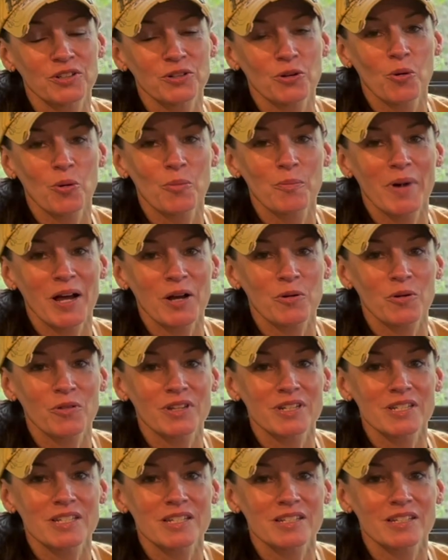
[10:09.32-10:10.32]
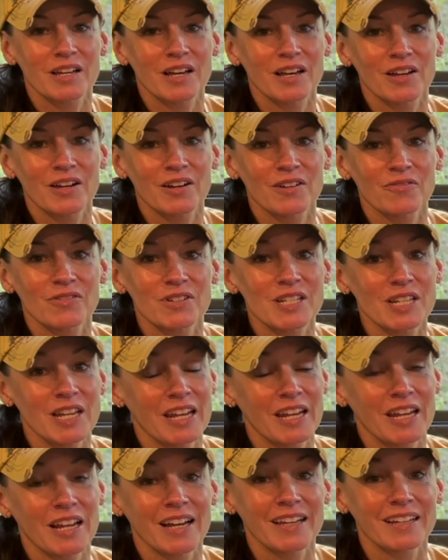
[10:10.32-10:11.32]
going back with us uh, for
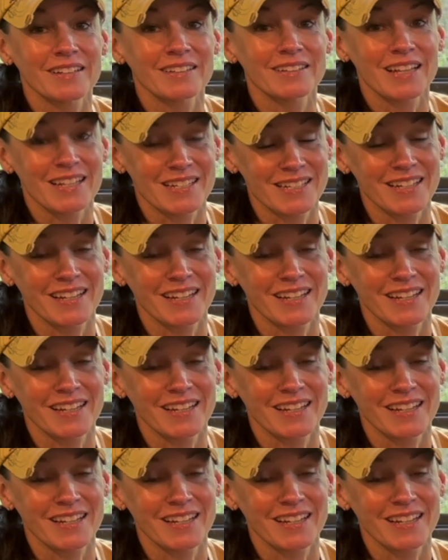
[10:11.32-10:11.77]
Sunday night, last